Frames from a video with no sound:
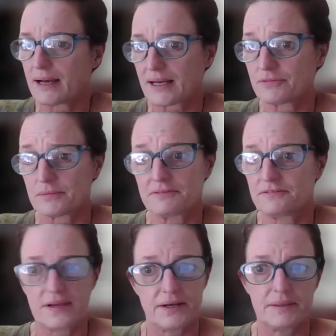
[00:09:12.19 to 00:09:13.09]
I come from a
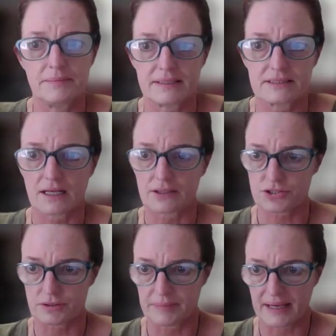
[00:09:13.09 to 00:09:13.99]
very mixed
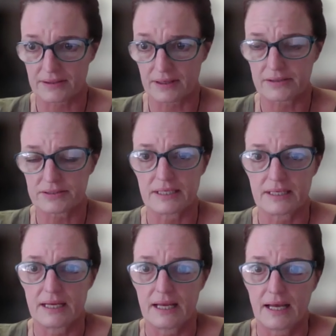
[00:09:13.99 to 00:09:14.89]
cultural background,
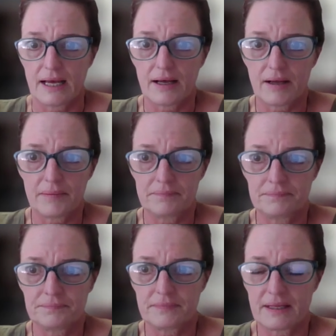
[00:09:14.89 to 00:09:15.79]

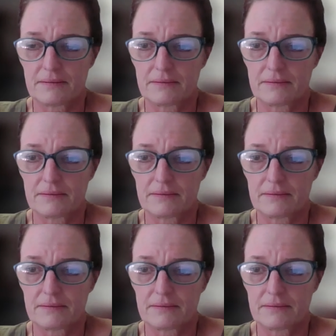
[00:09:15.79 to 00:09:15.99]
um,